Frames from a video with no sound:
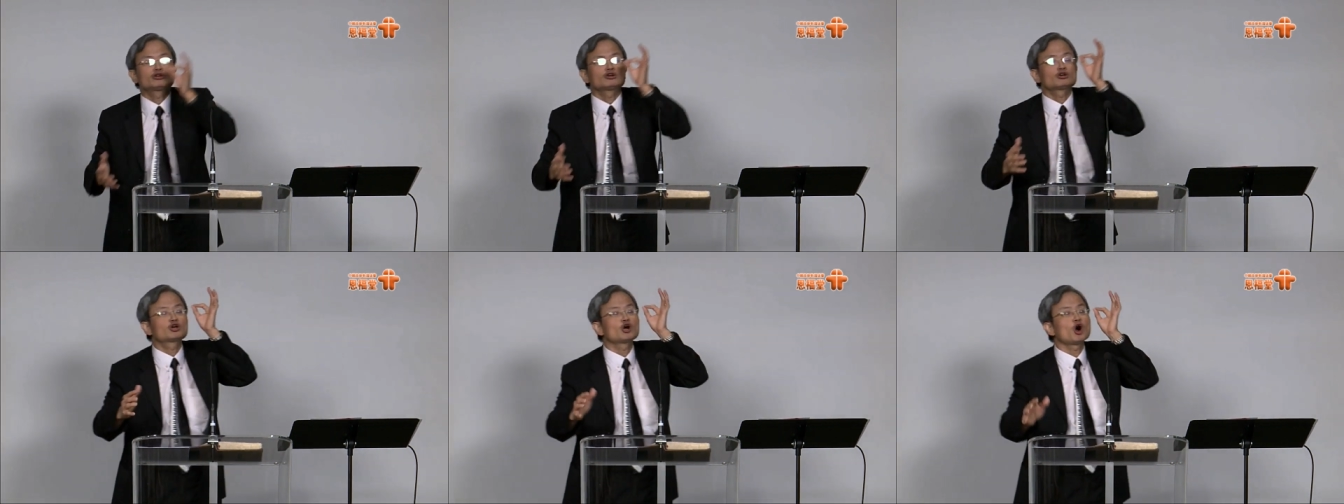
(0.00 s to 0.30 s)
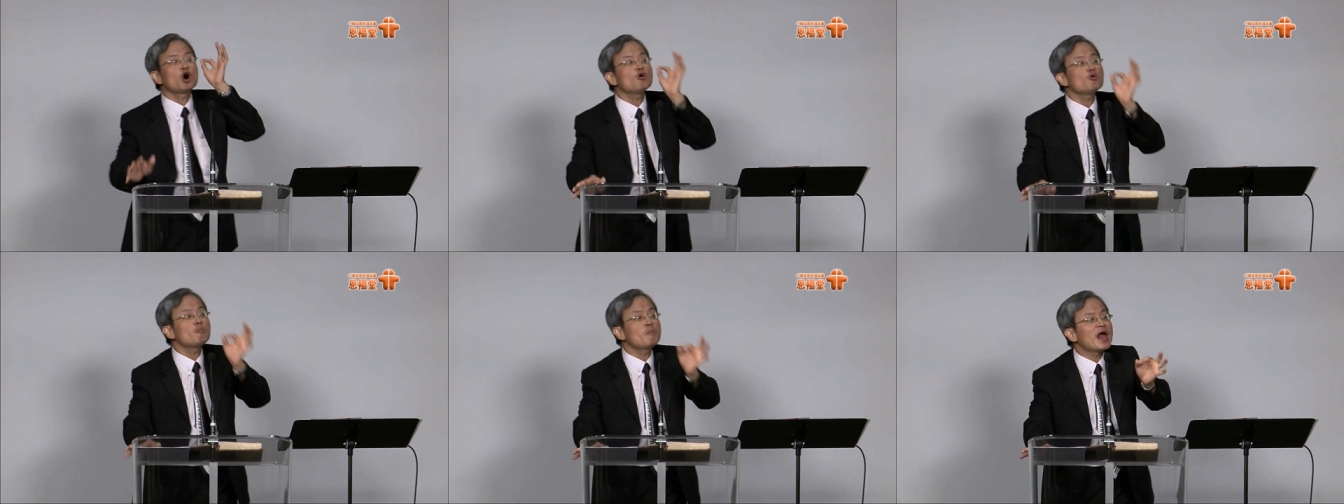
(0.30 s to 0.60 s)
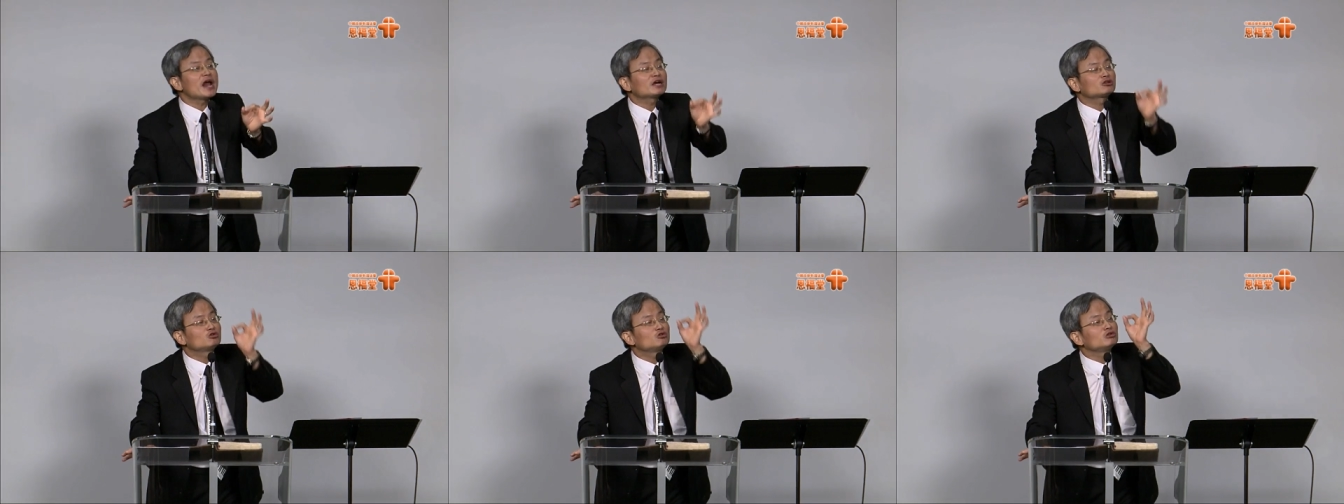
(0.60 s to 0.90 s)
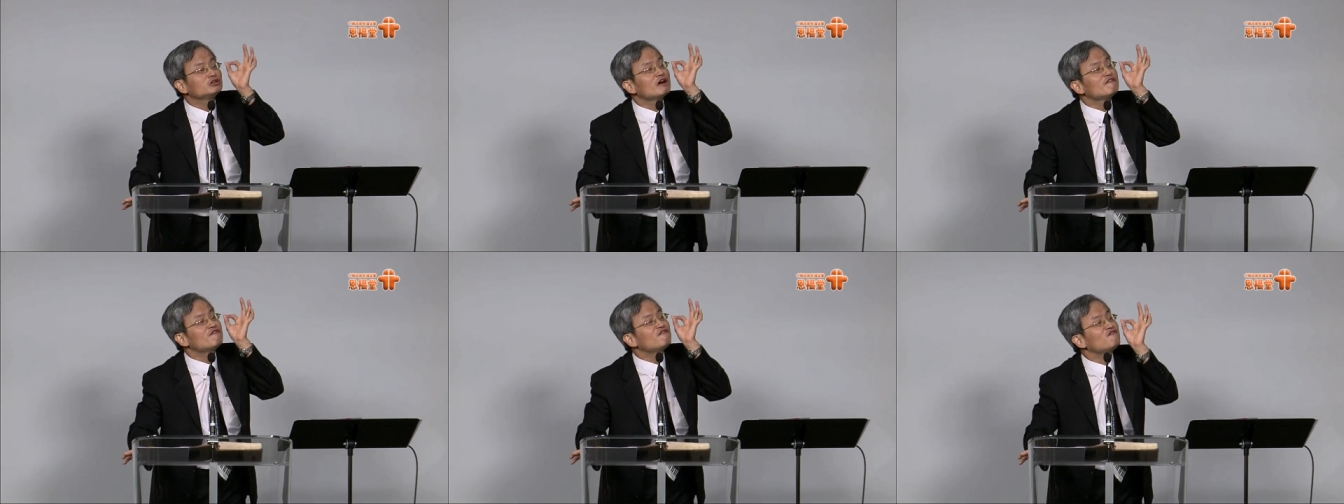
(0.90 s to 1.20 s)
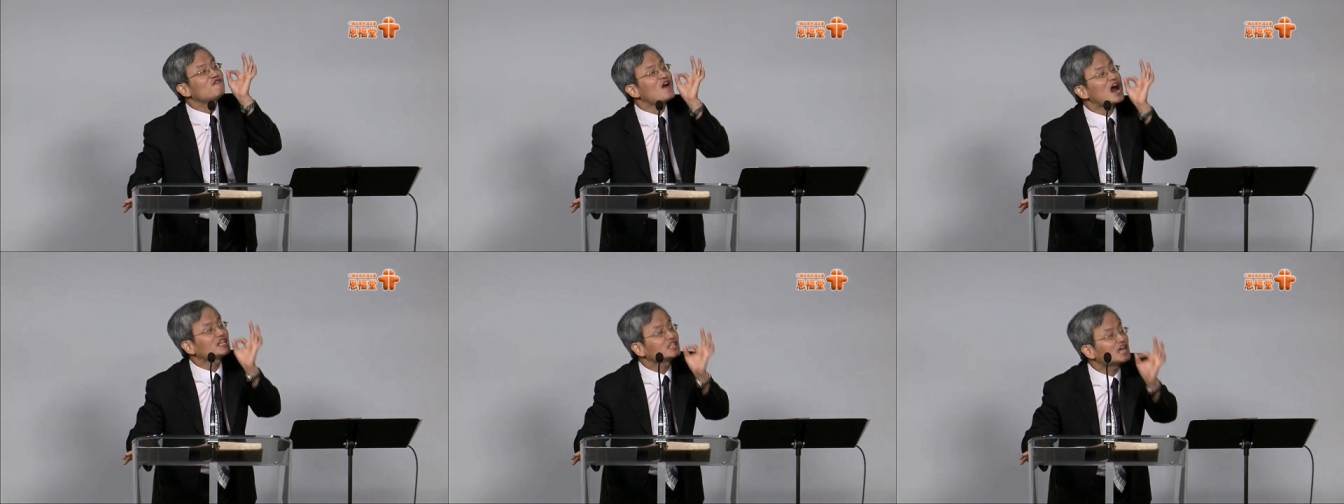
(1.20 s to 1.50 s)
go back to the
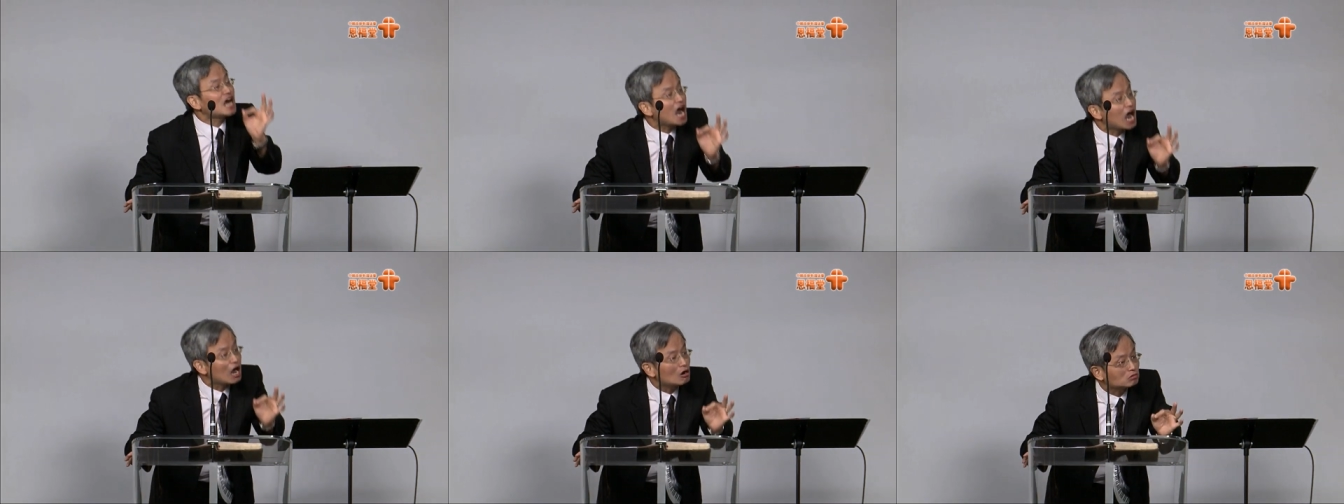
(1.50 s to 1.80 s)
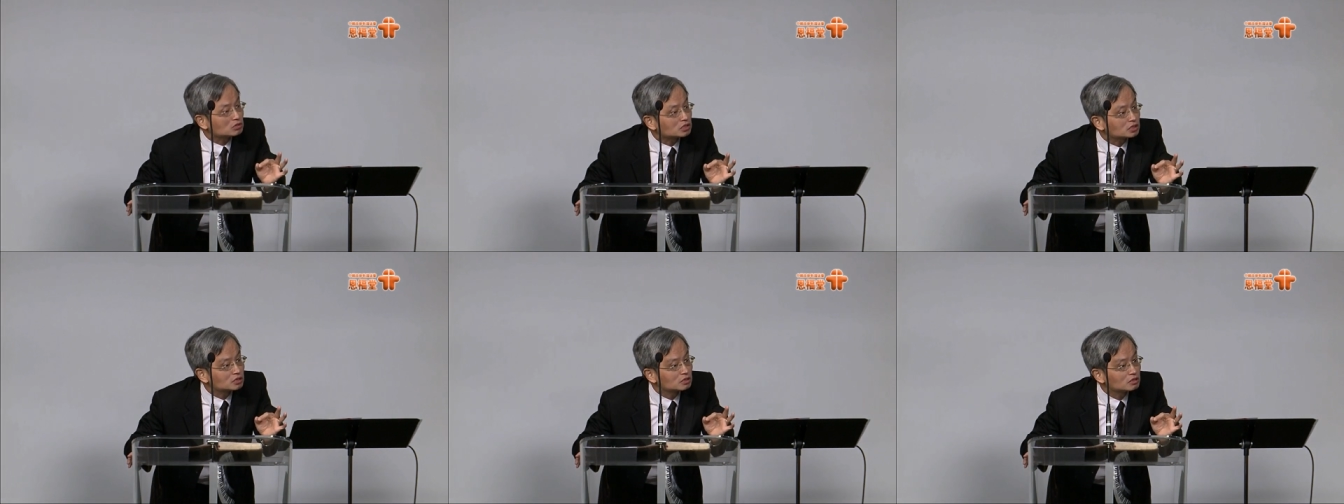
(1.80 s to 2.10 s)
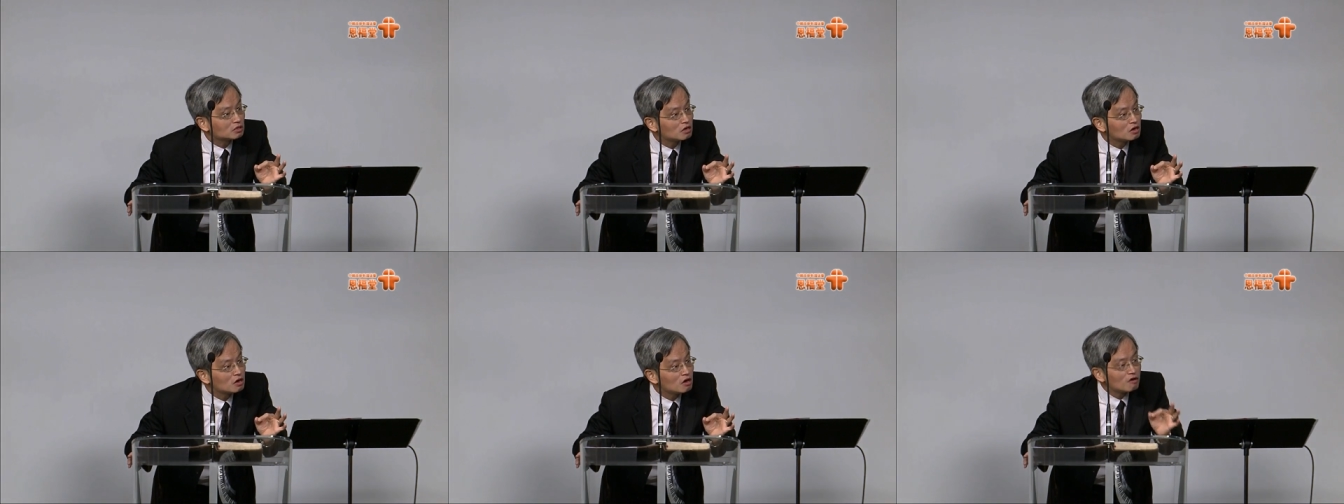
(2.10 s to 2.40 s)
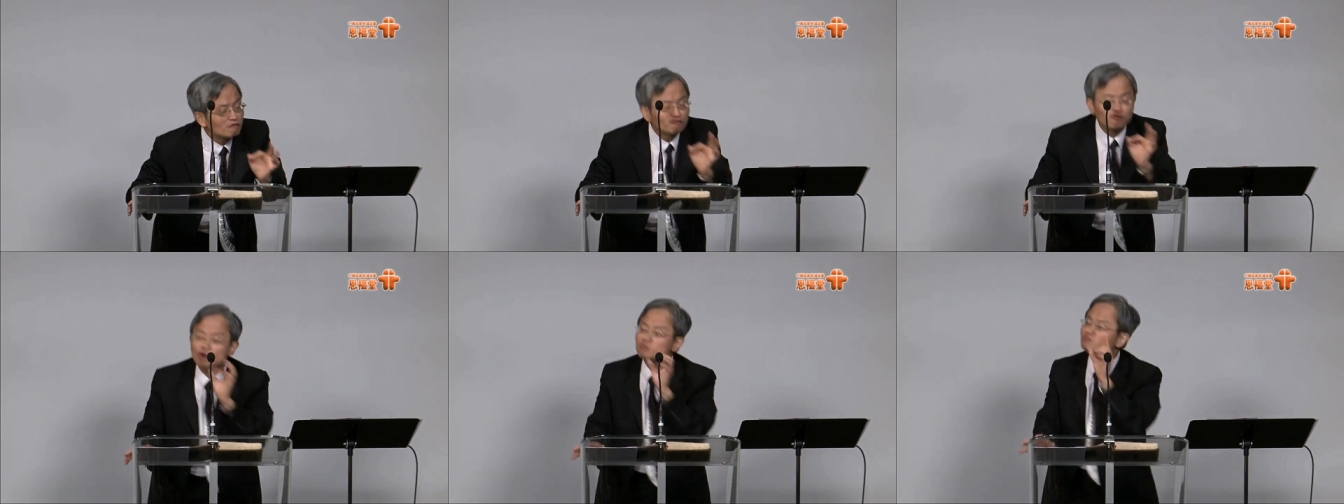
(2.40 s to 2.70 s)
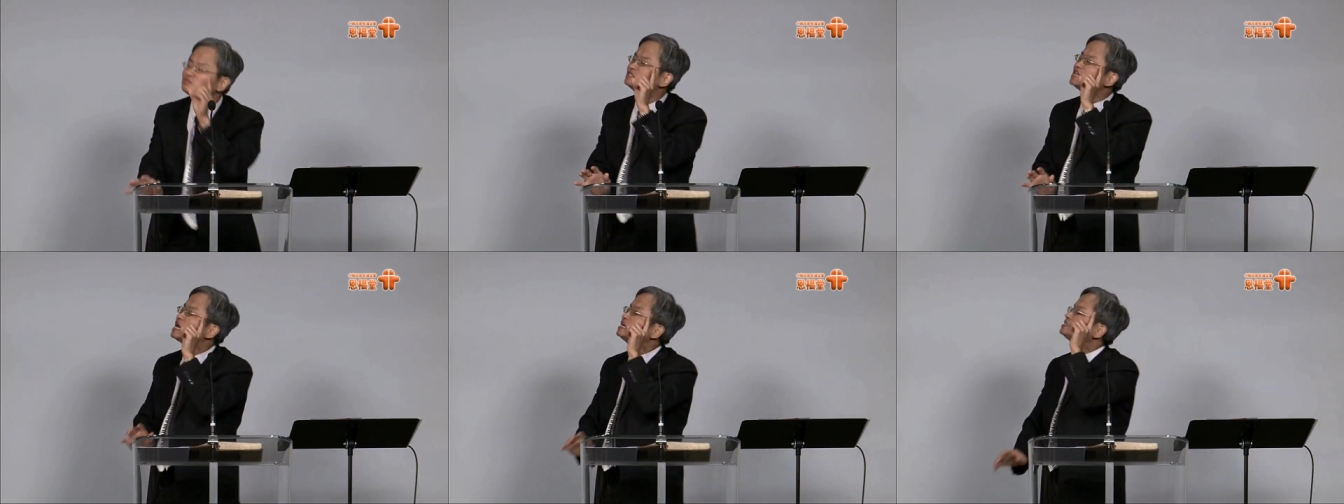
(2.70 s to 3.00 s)
father house. From
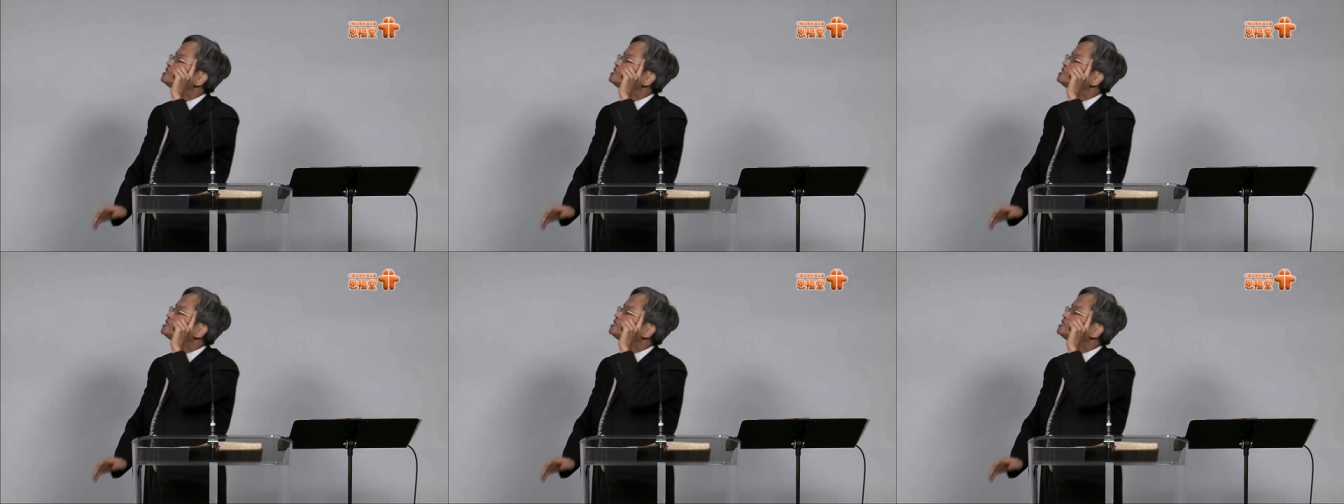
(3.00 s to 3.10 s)
that